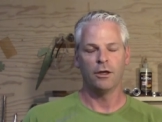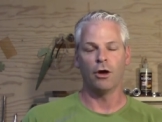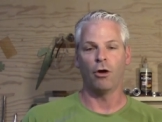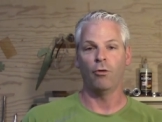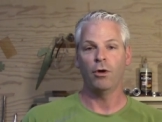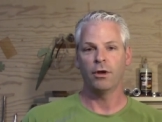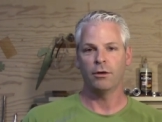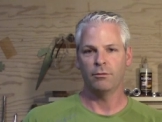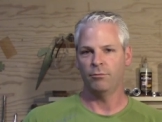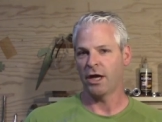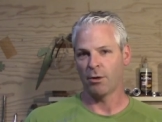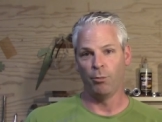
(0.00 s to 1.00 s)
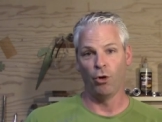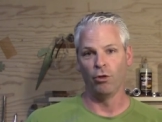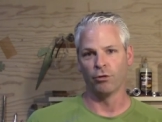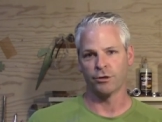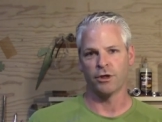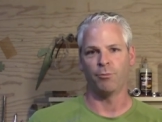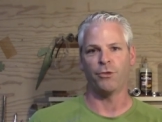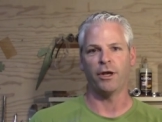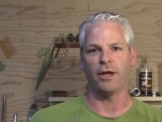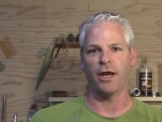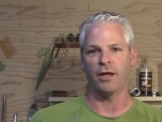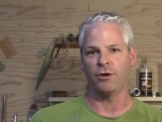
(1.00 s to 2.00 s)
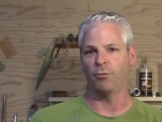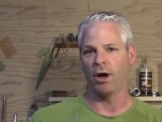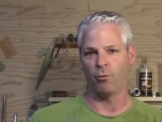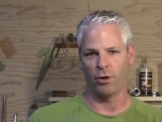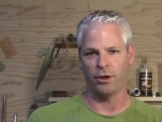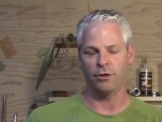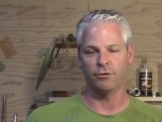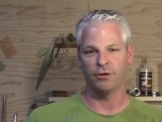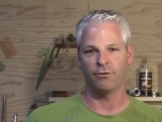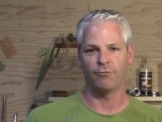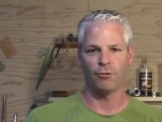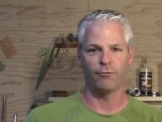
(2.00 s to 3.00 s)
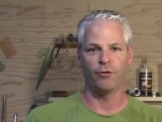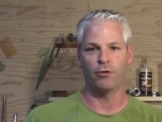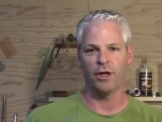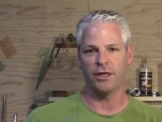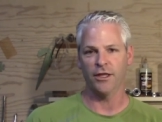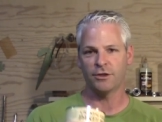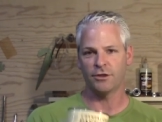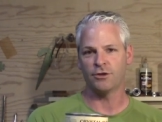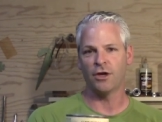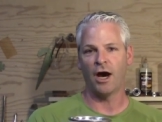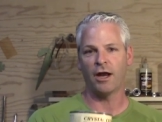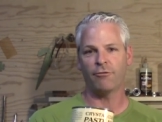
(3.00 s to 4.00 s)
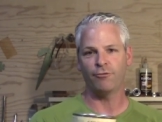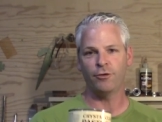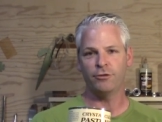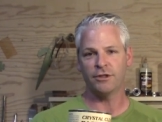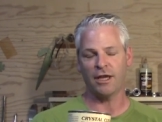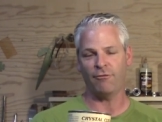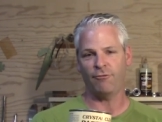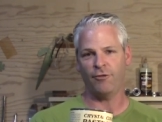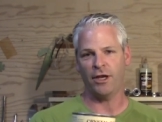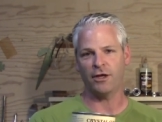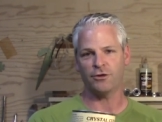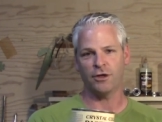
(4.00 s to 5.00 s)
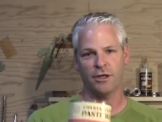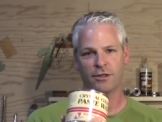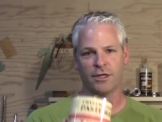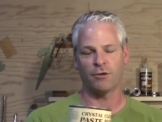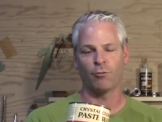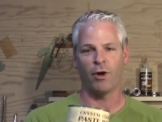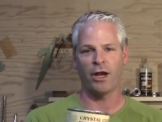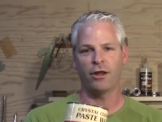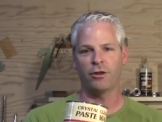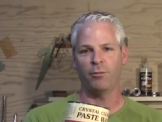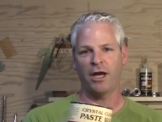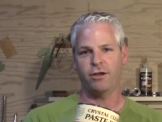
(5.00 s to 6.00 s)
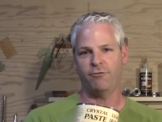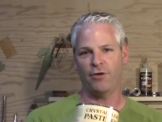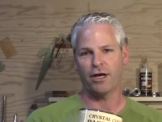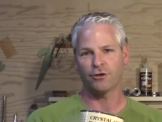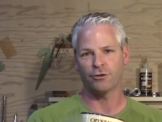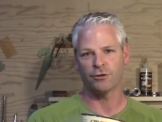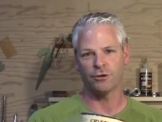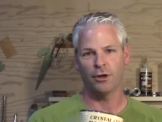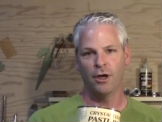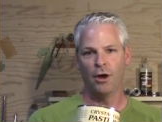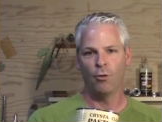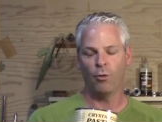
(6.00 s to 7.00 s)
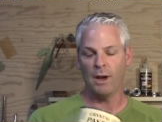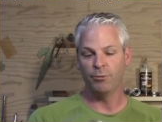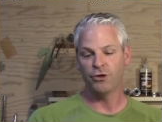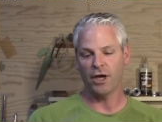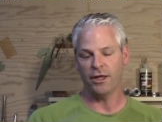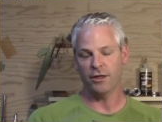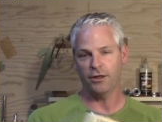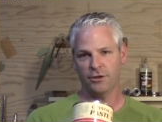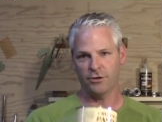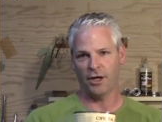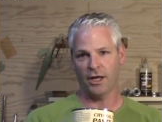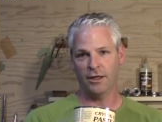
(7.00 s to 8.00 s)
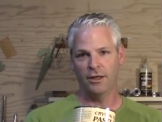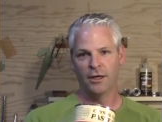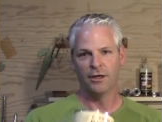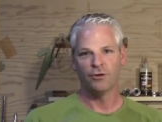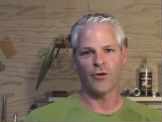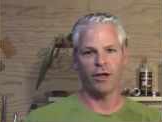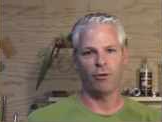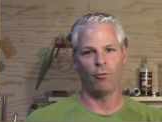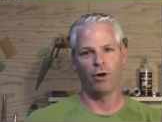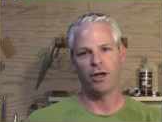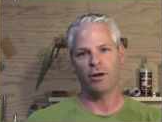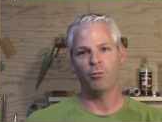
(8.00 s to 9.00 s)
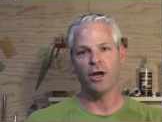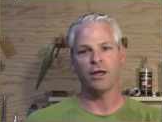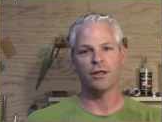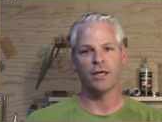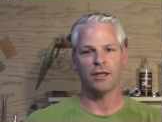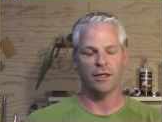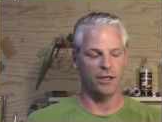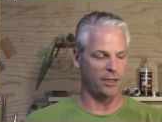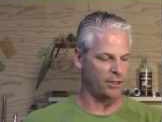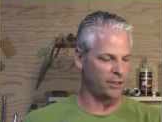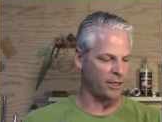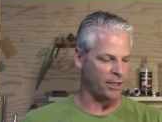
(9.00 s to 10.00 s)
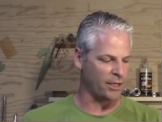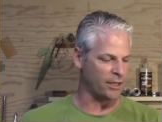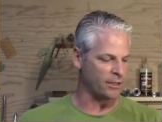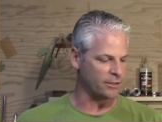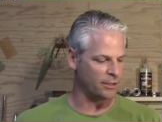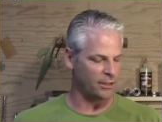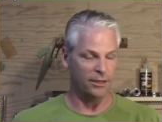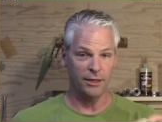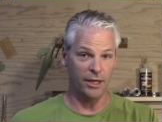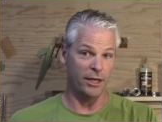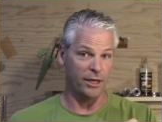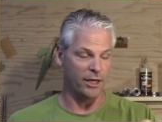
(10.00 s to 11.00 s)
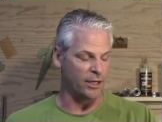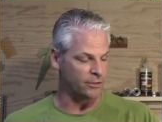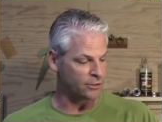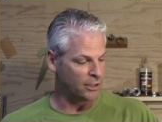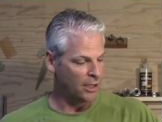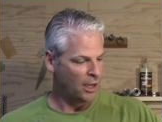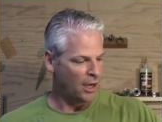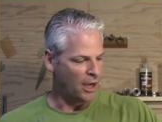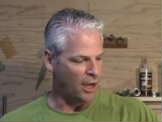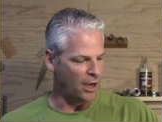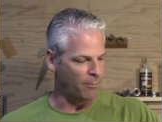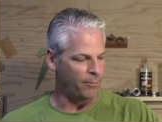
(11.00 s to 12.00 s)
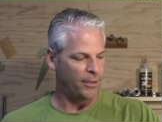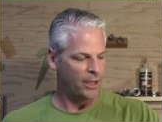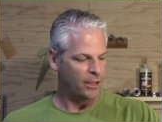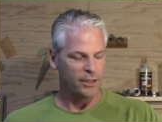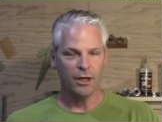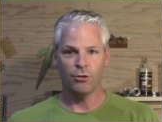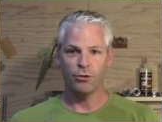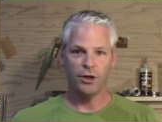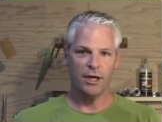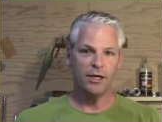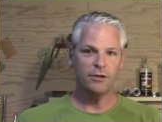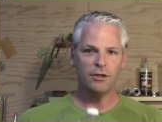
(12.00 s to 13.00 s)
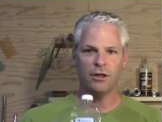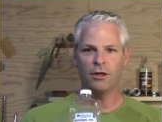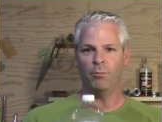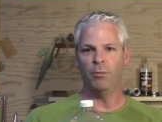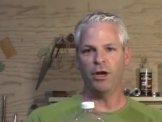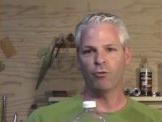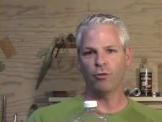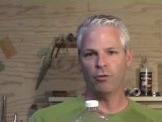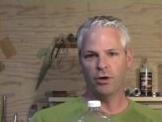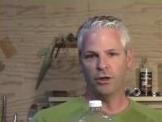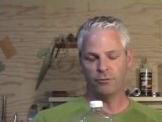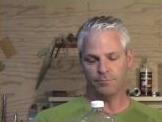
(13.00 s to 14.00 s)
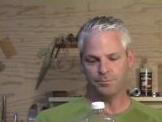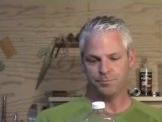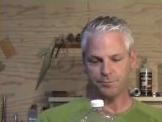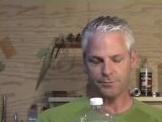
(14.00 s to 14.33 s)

you know make a bowl or something and you might want to use it for food and this is not a food safe finish it says right on the manufacturer's website that it's not so I don't want anybody to think that it that it that it is um, the other thing is the mineral oil